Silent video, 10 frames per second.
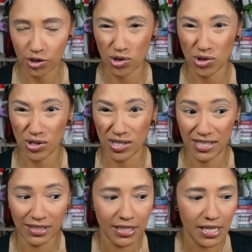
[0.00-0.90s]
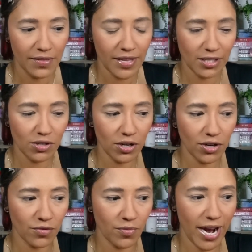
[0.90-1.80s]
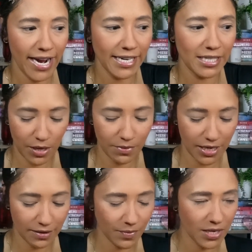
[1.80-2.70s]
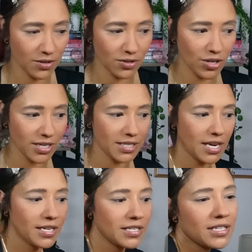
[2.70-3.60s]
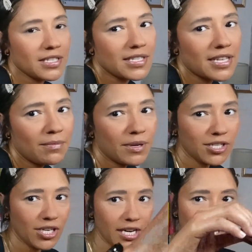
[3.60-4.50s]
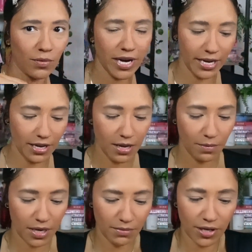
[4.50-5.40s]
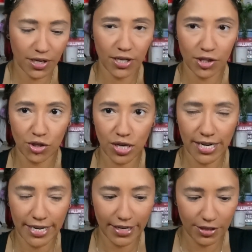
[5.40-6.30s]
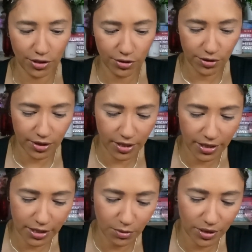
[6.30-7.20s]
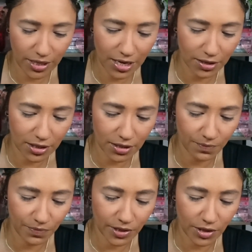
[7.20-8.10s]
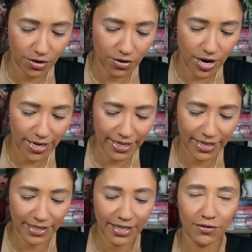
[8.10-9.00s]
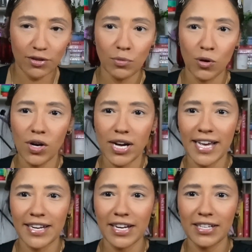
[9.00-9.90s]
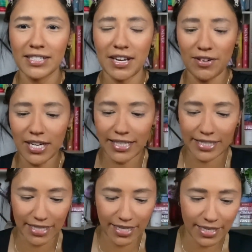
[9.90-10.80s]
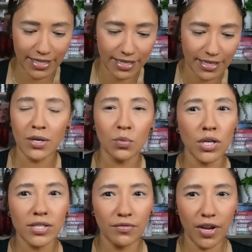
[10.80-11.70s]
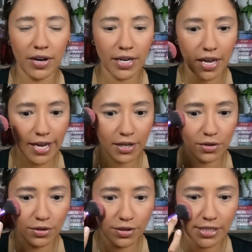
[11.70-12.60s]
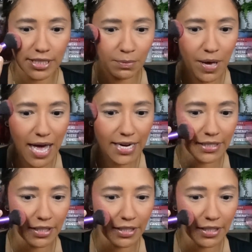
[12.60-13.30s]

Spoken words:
So that's not great. I mean, I don't trust Essence that much anyway, but I'm gonna try and use this without cracking it even more, and I definitely did, but it was very like loosely packed.